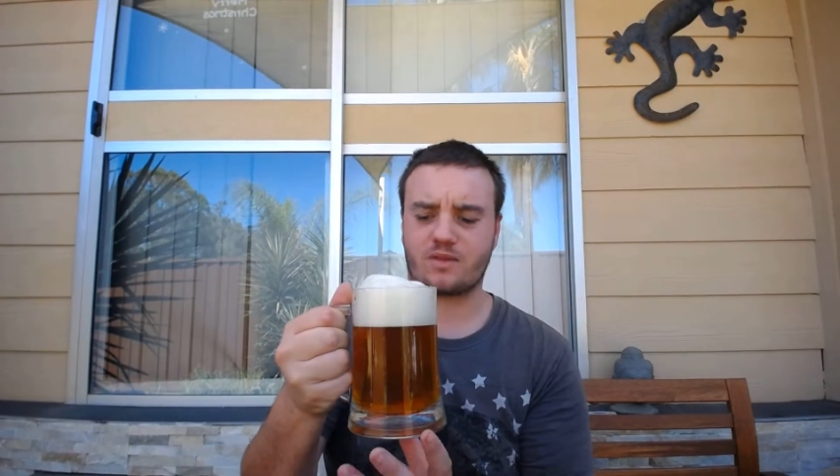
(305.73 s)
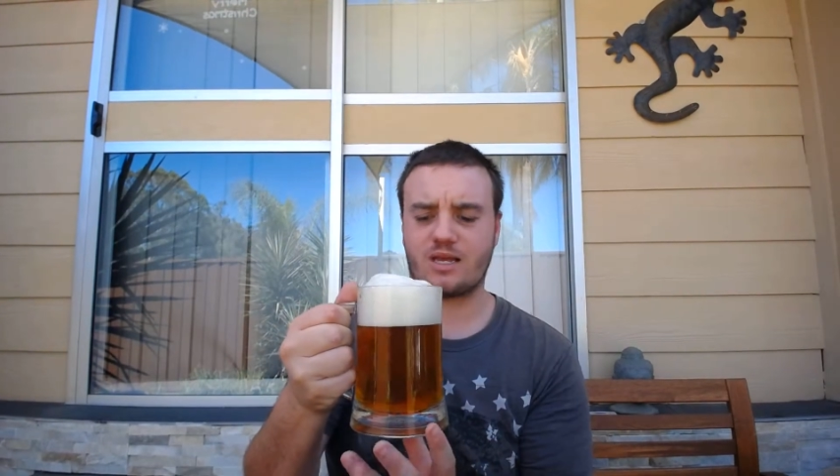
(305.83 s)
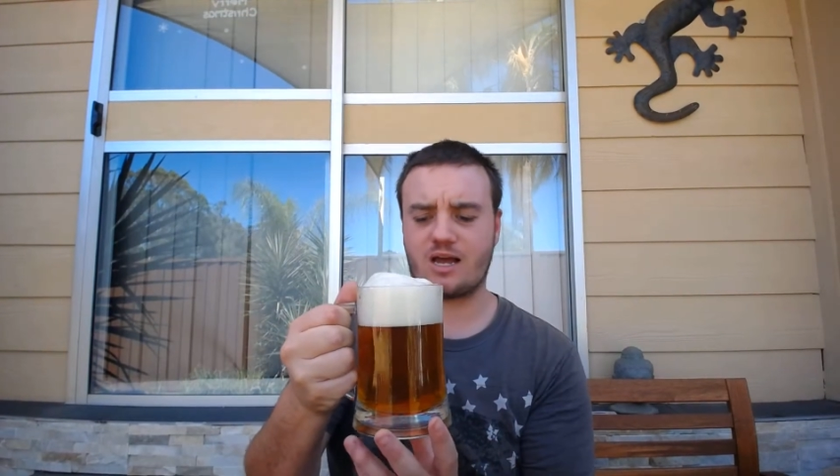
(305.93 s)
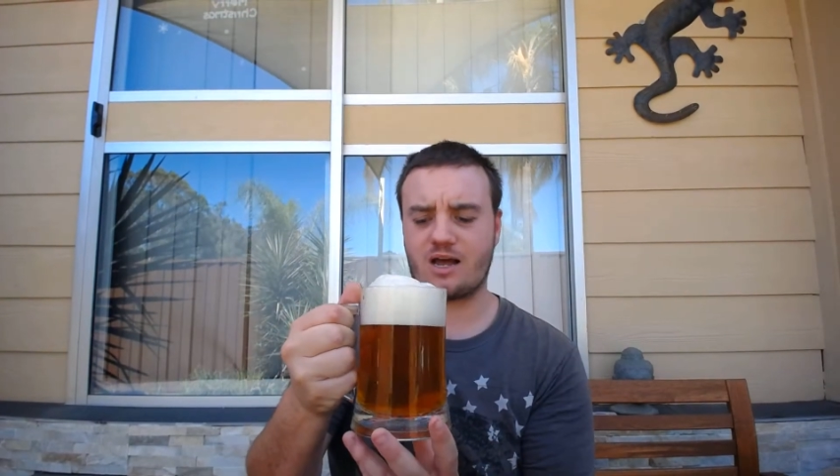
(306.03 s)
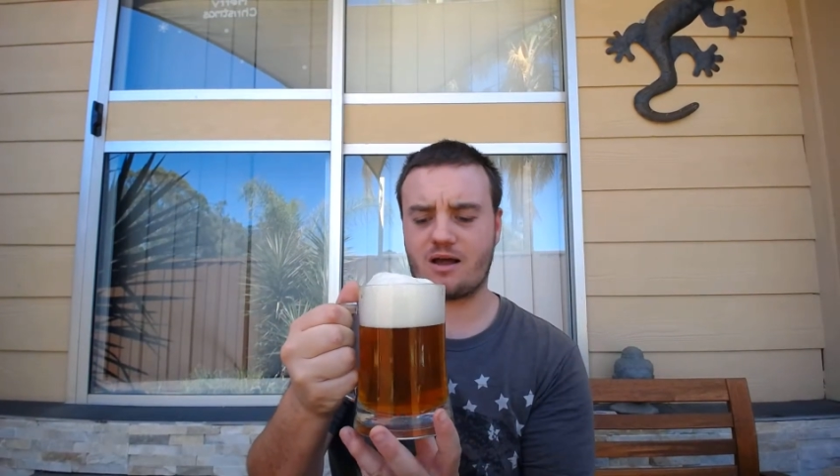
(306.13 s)

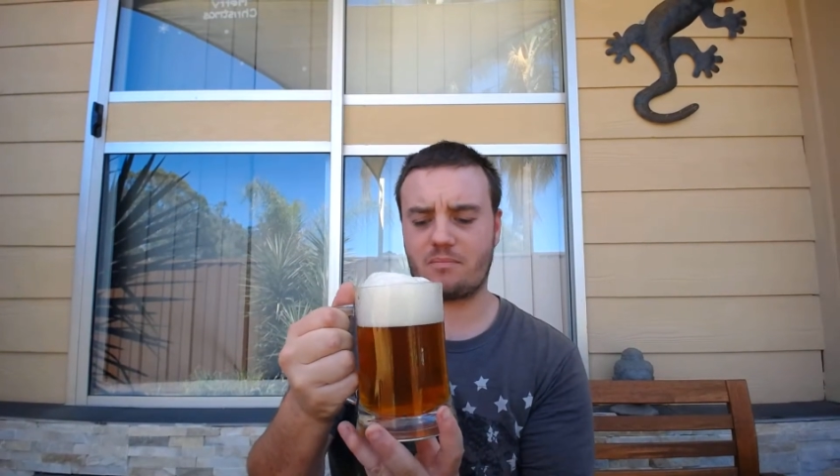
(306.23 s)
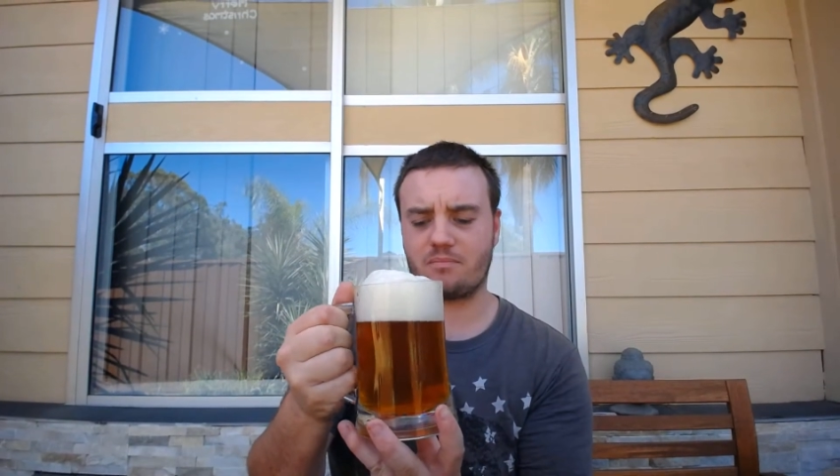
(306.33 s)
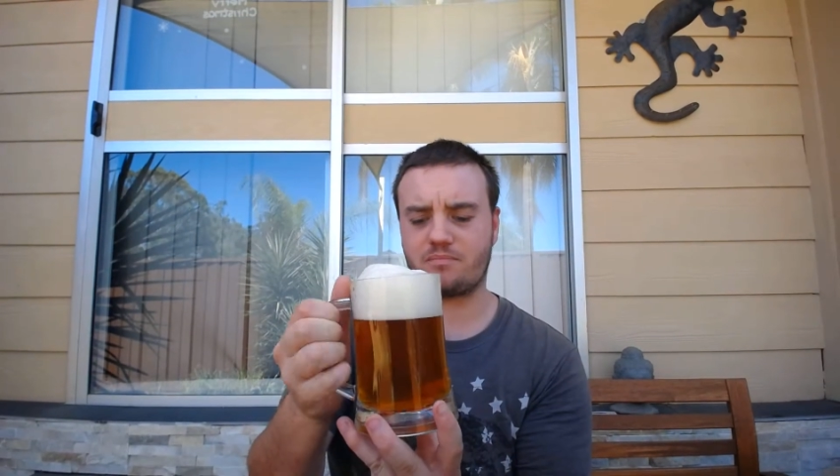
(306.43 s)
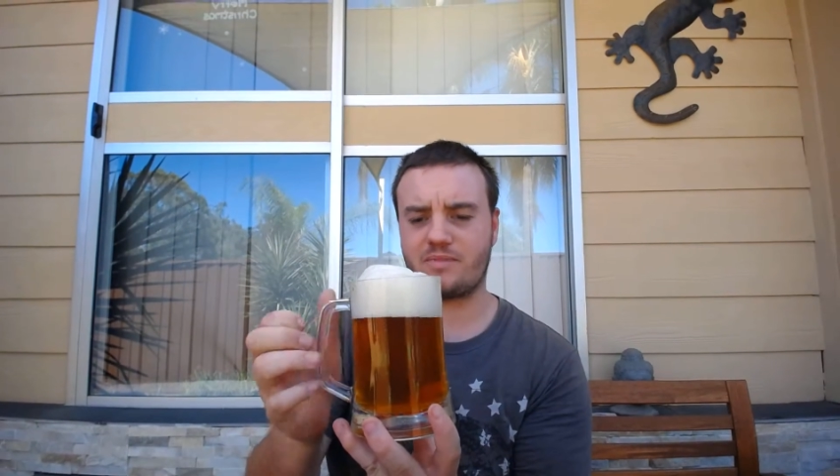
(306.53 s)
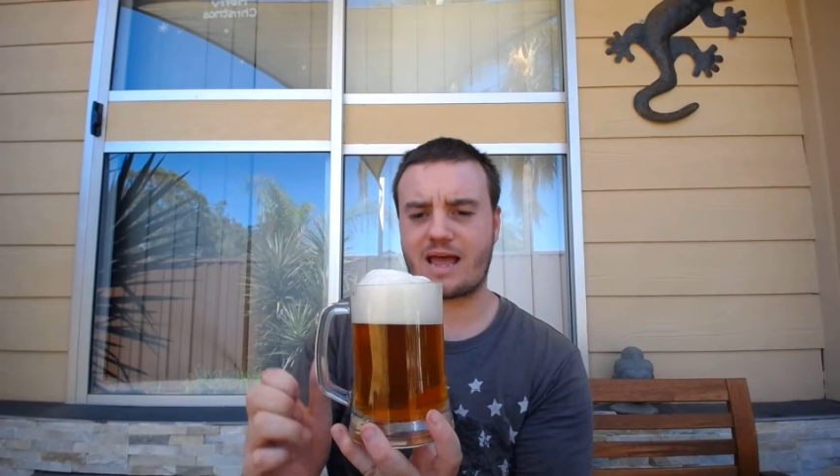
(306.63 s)

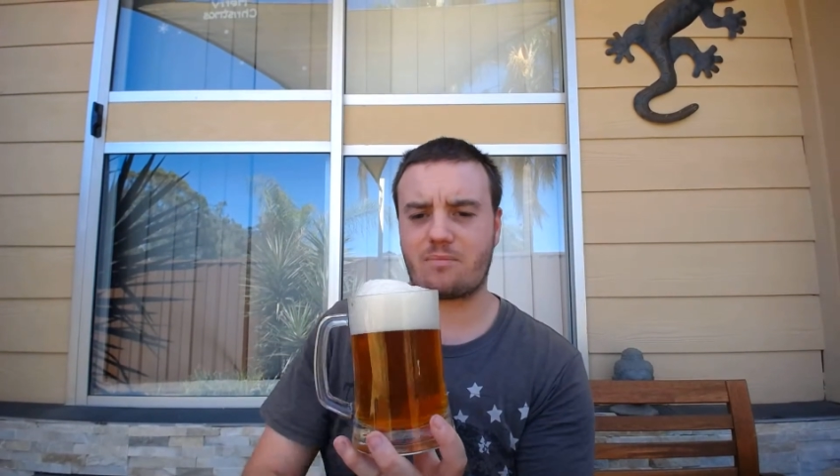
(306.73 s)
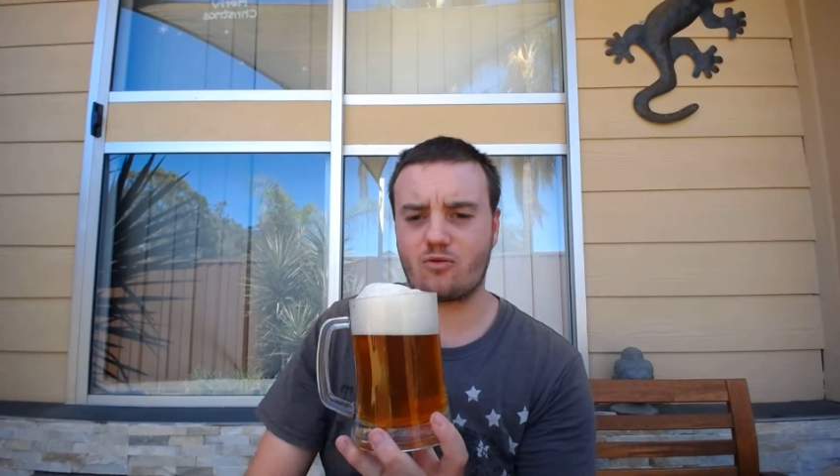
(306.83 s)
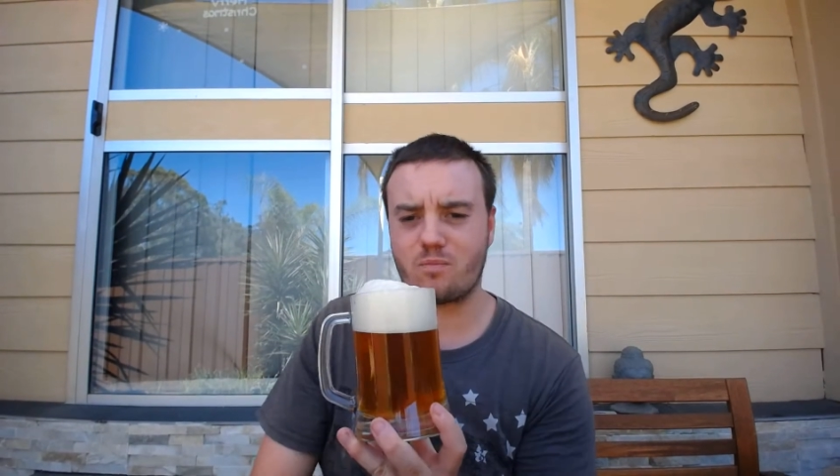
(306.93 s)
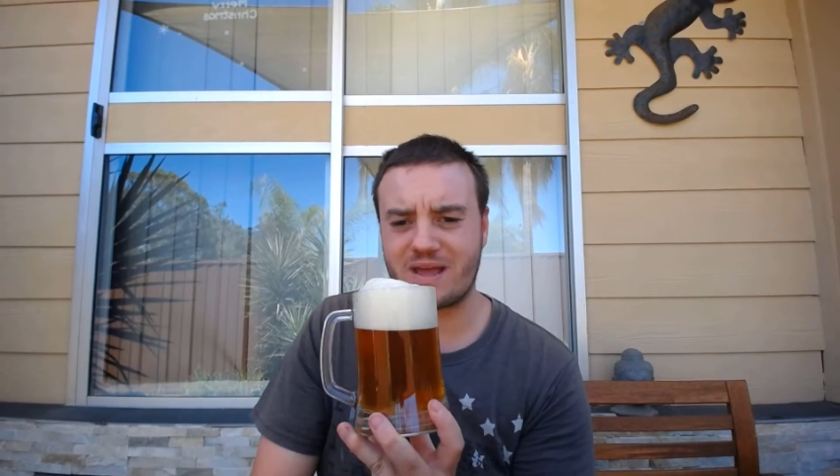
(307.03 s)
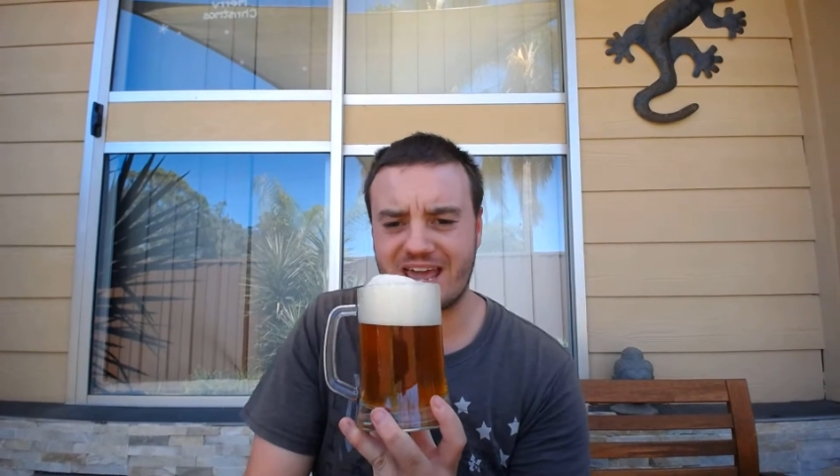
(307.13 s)

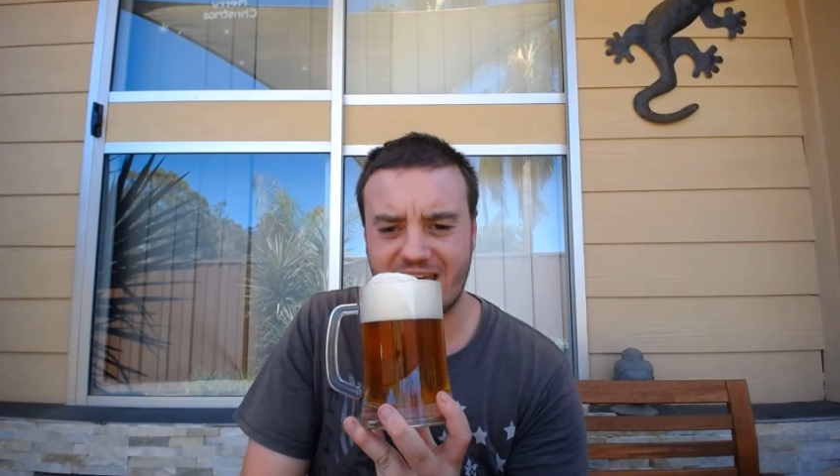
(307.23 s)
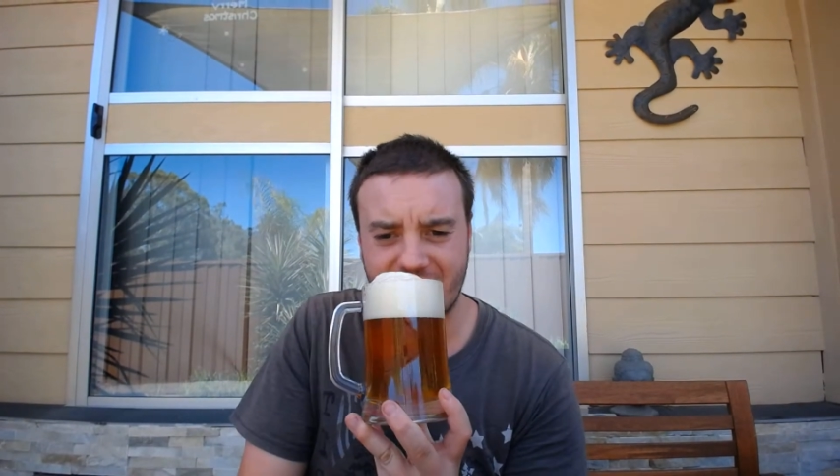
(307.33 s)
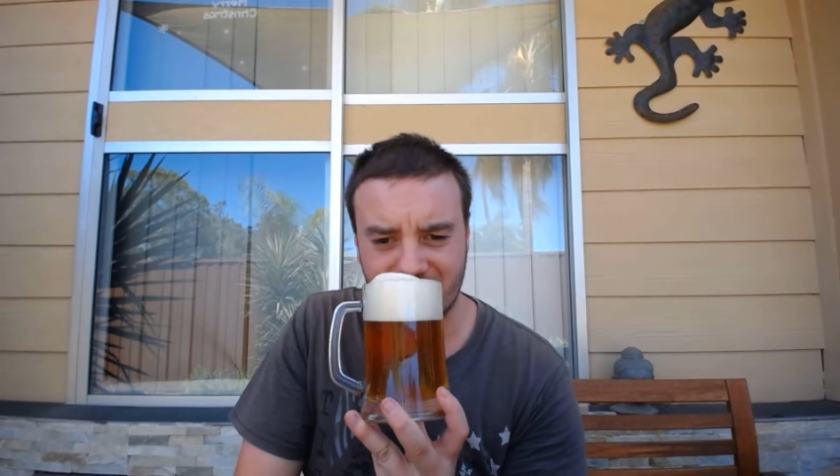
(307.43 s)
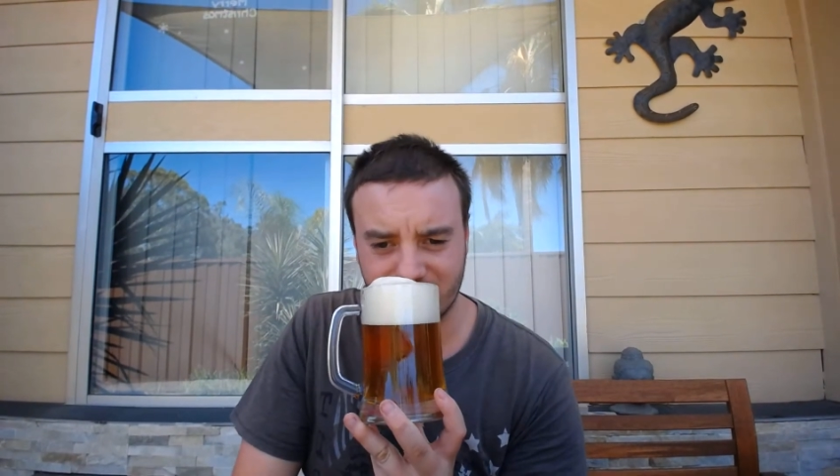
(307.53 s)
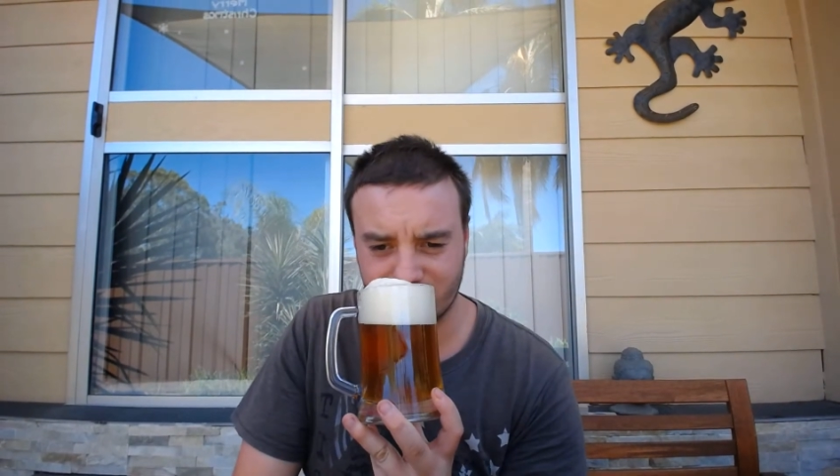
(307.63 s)
apple, pear.